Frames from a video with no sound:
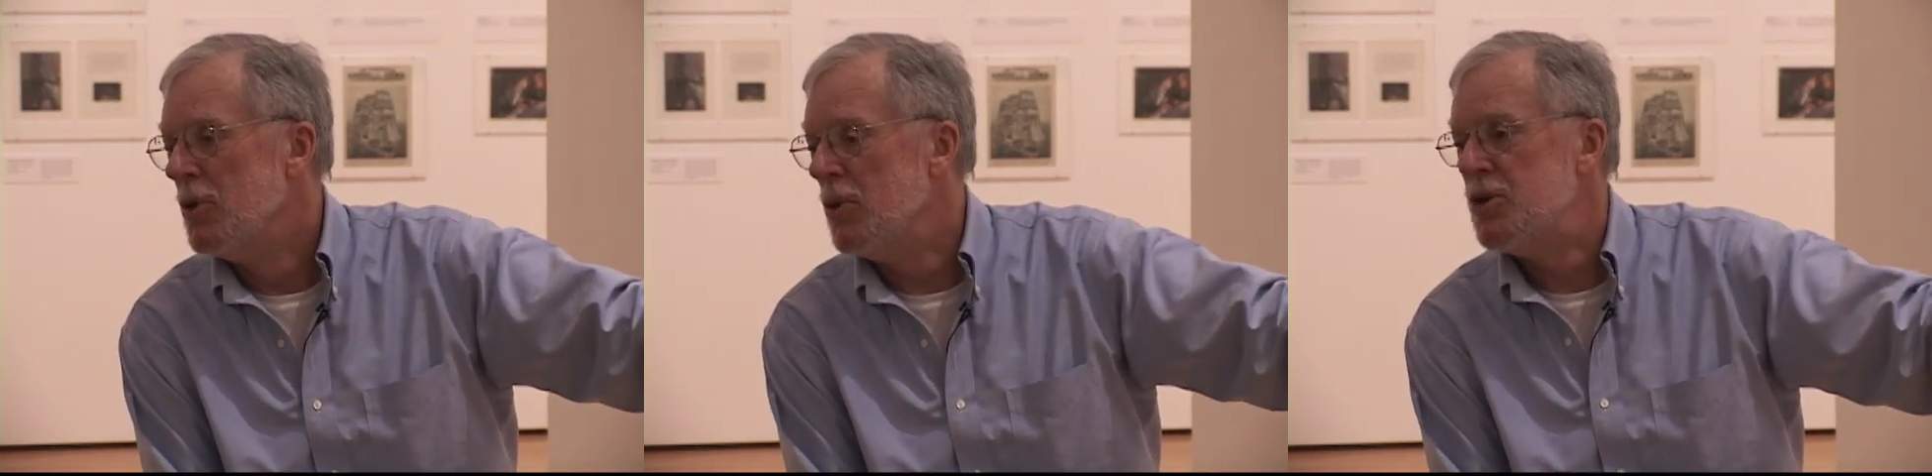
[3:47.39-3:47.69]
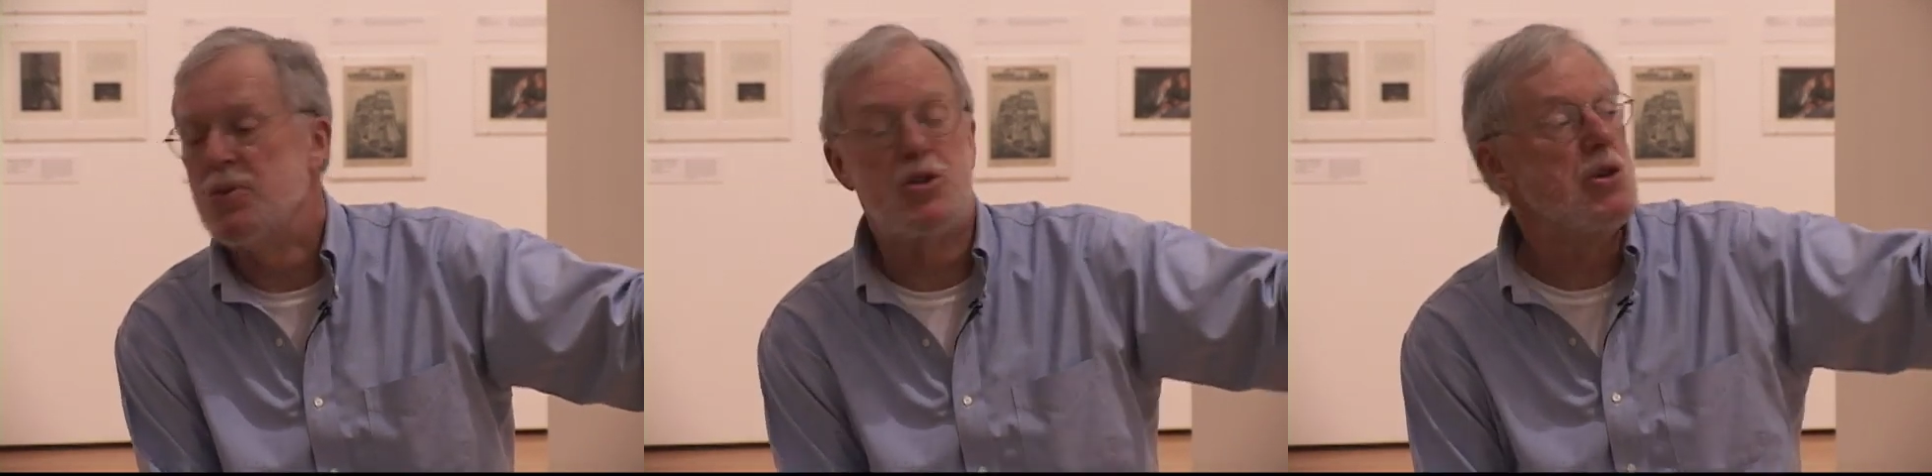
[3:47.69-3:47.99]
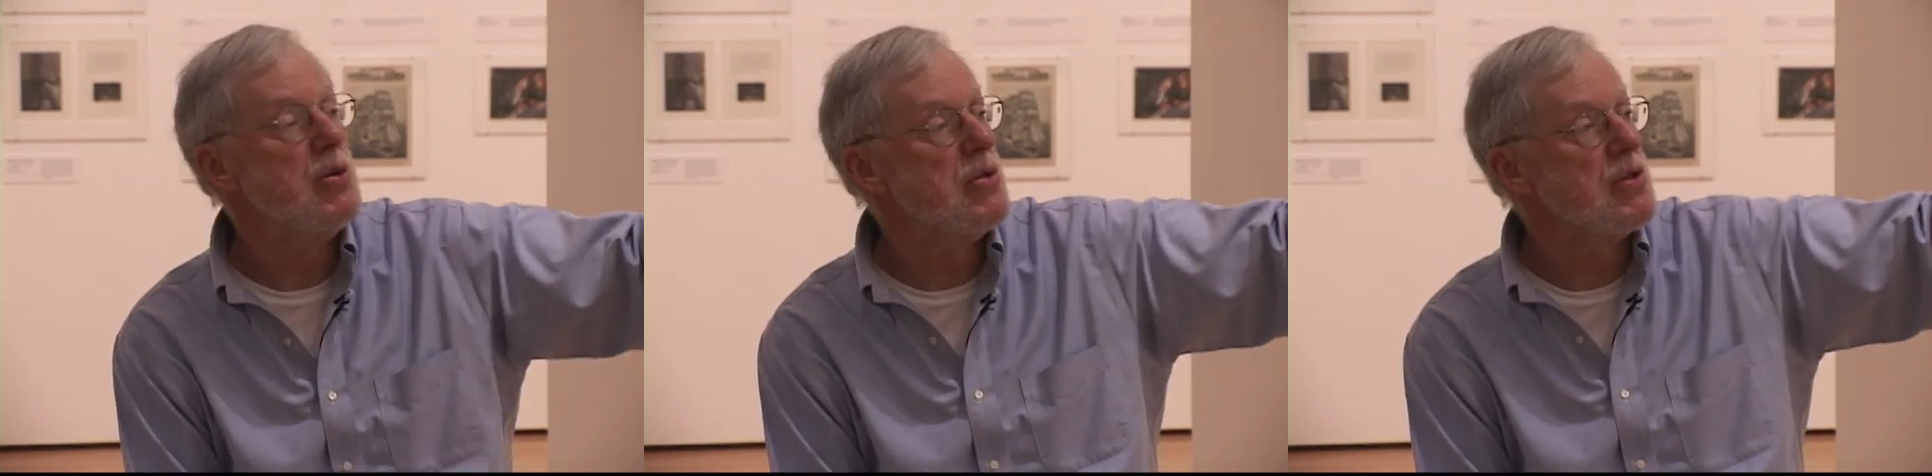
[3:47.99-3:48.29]
which was
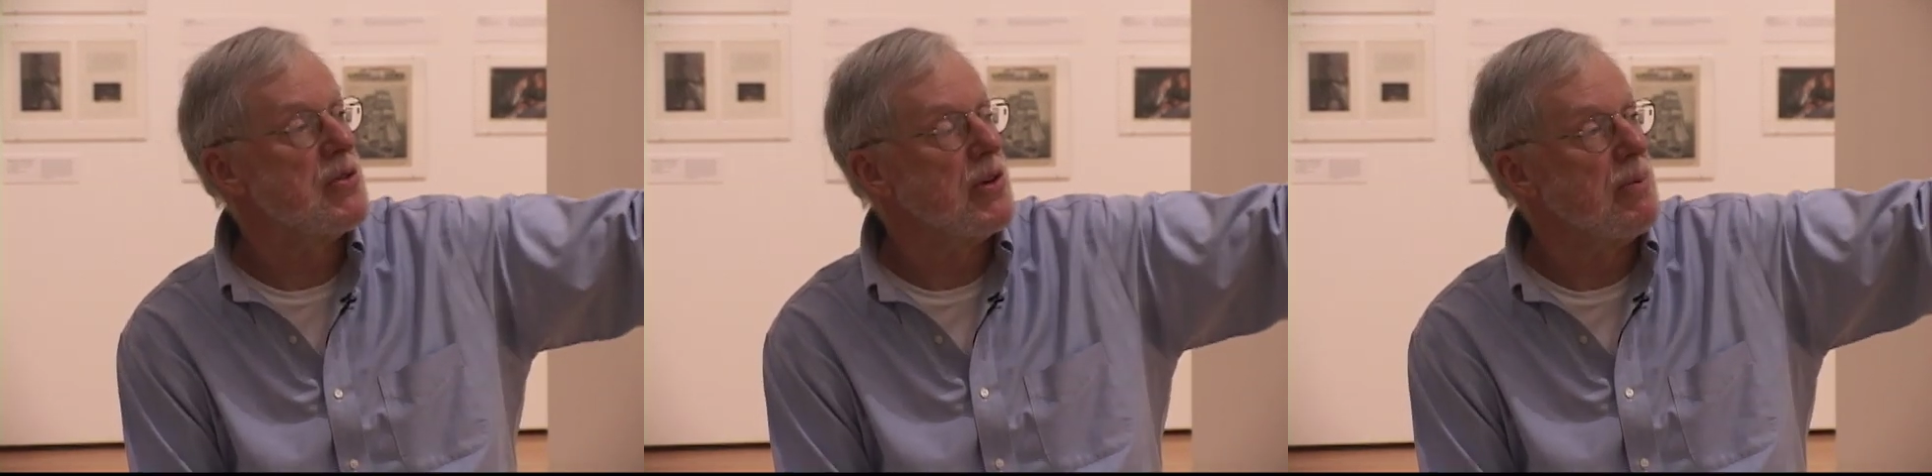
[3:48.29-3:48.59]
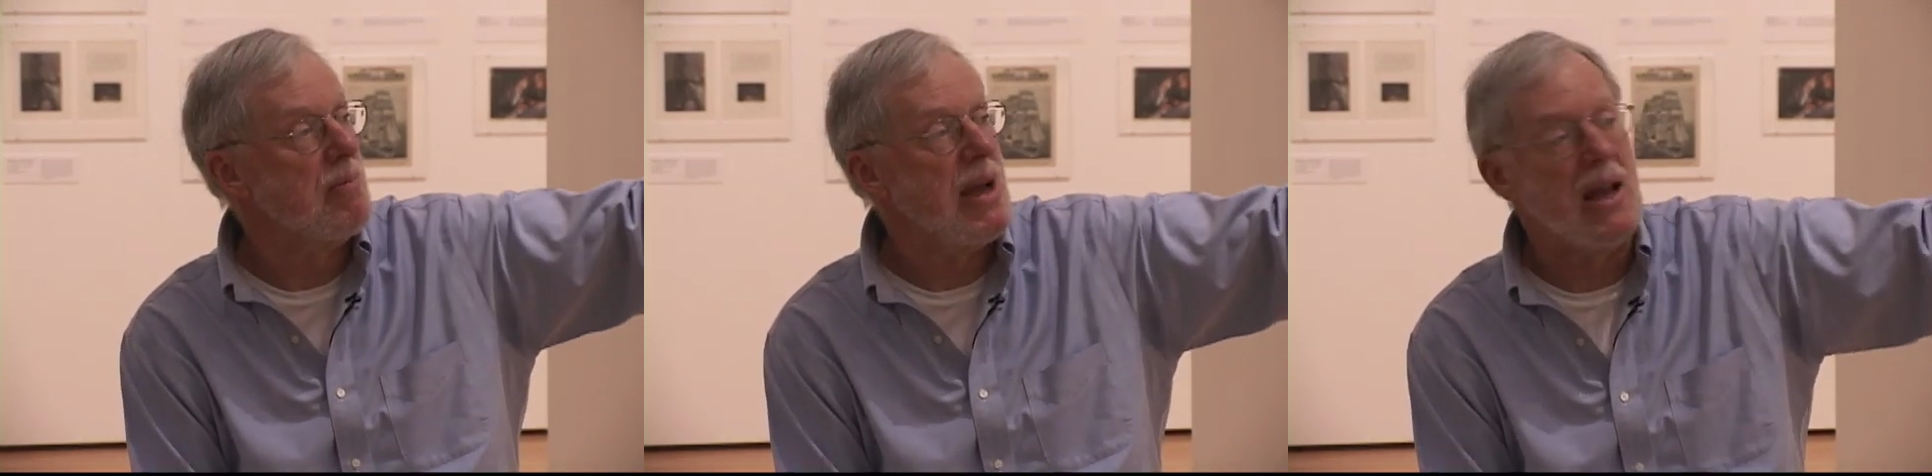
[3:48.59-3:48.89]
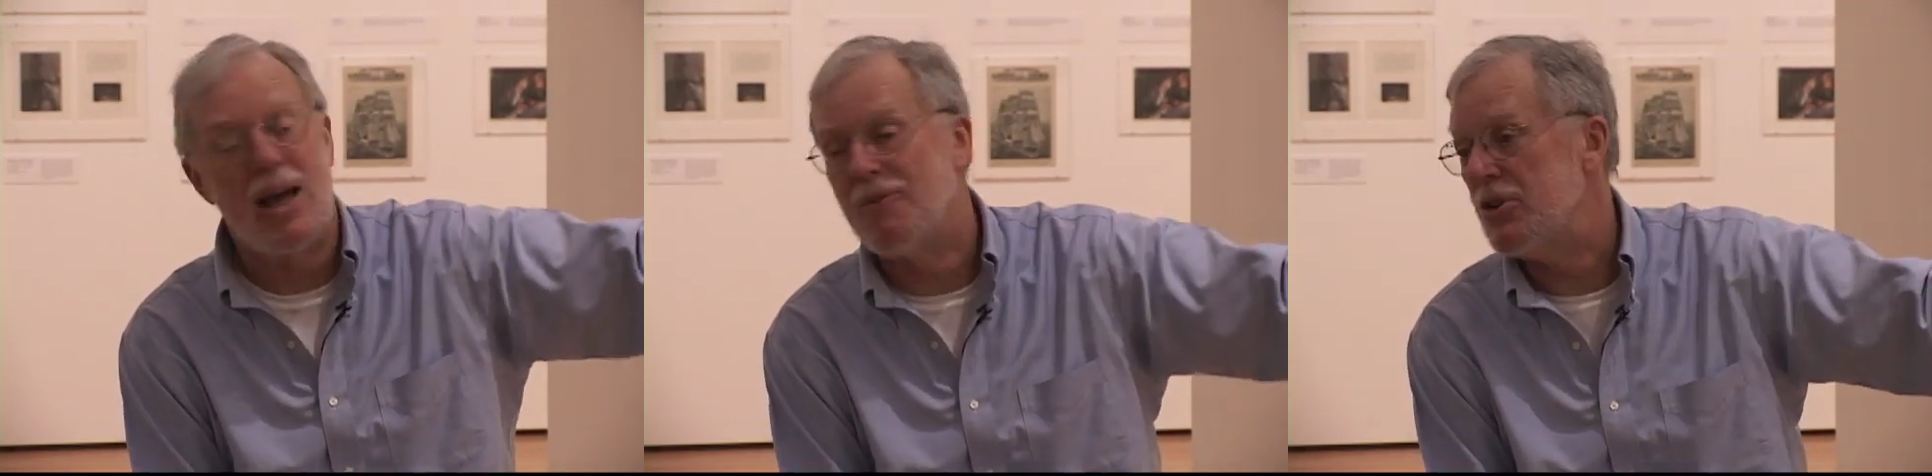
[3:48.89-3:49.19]
used for
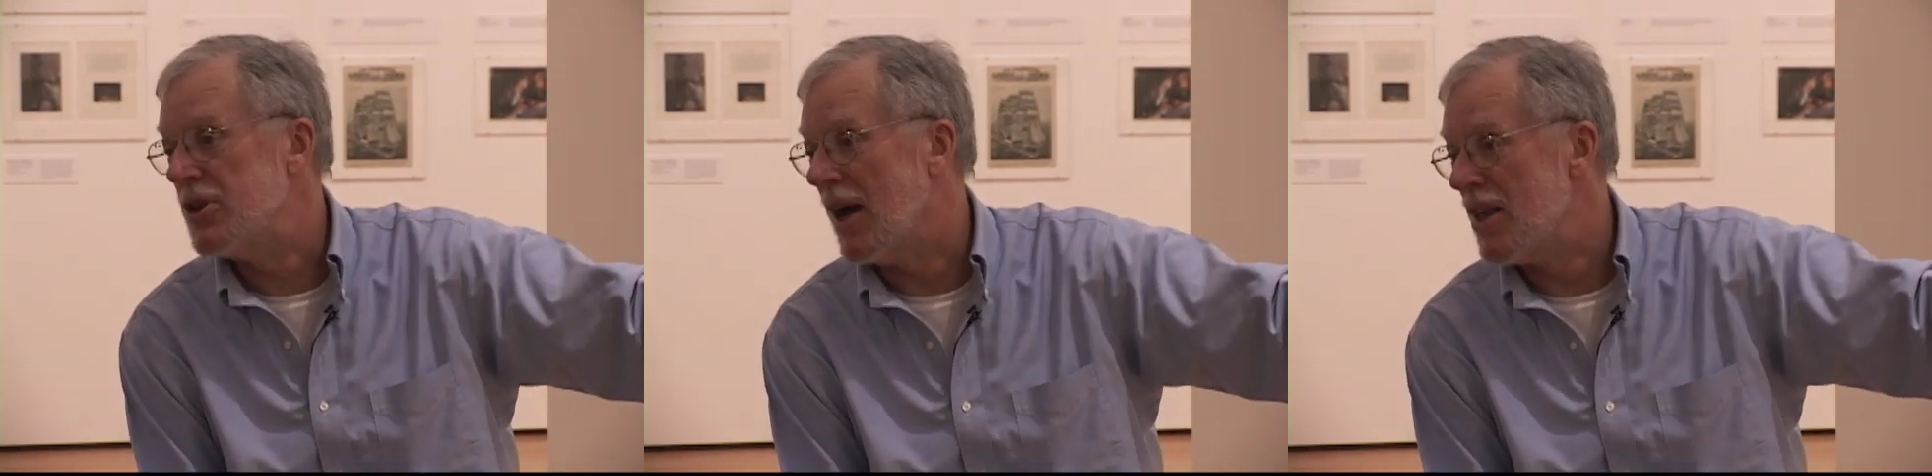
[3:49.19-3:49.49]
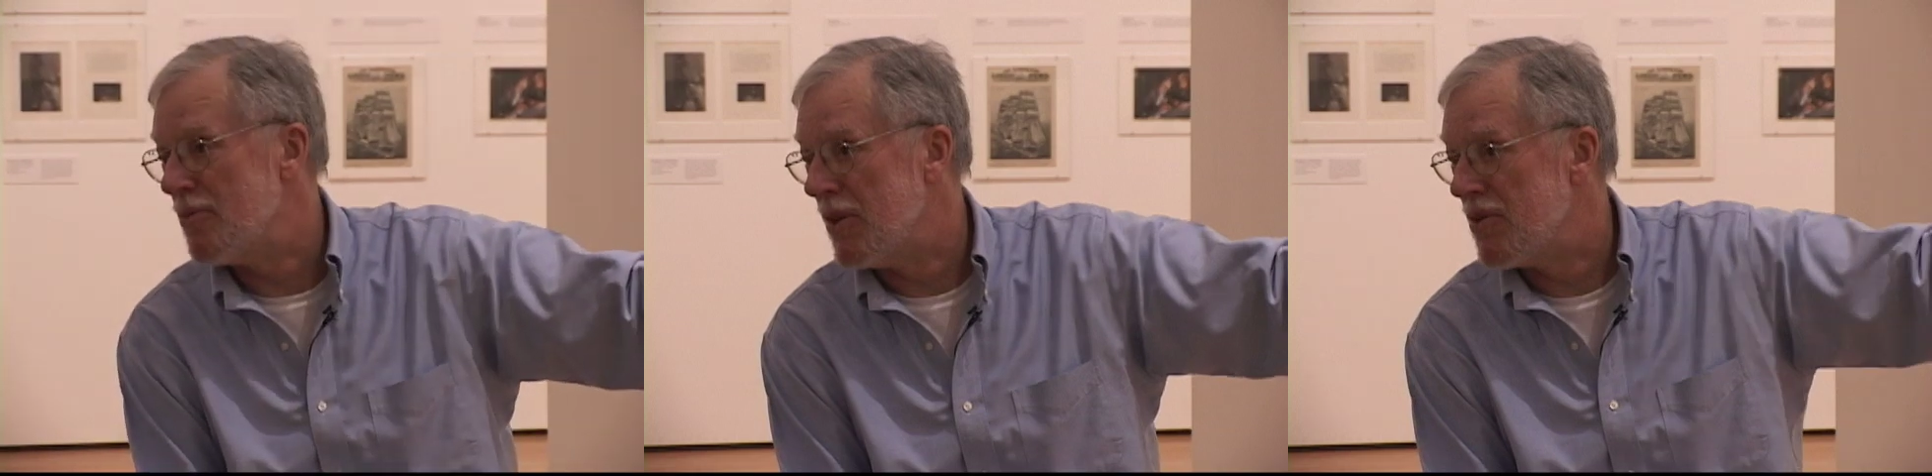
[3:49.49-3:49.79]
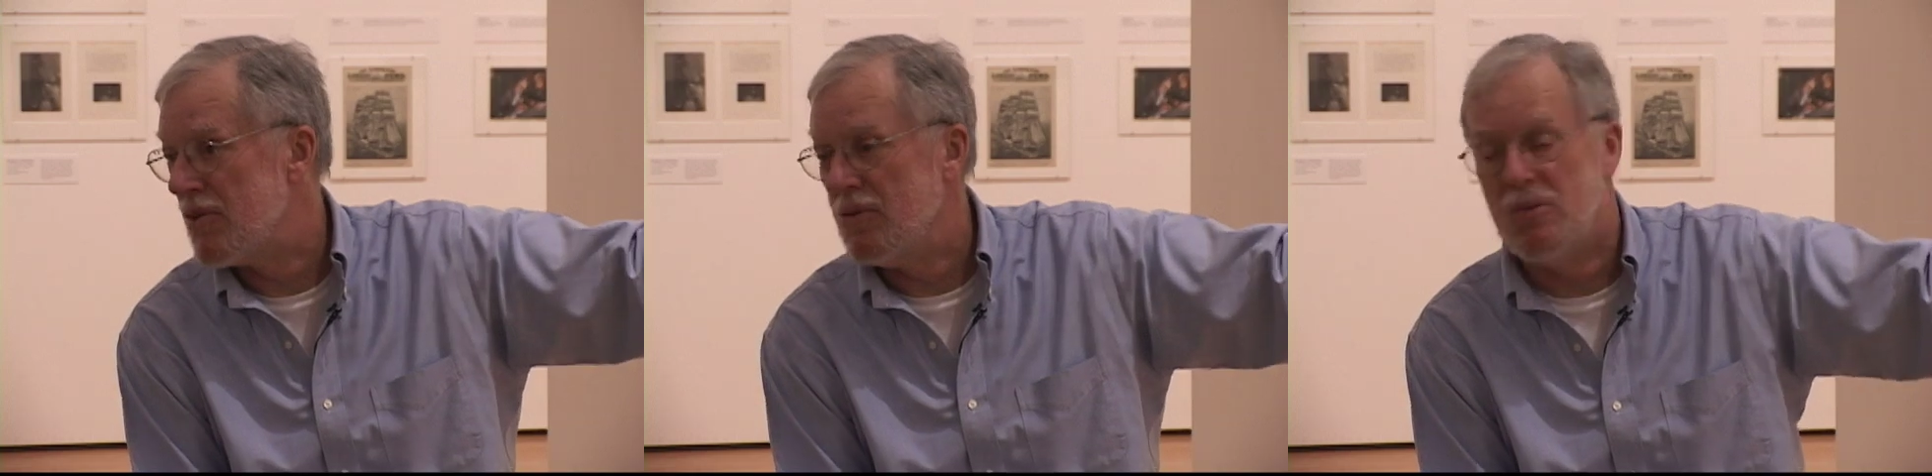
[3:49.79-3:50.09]
making advertisements,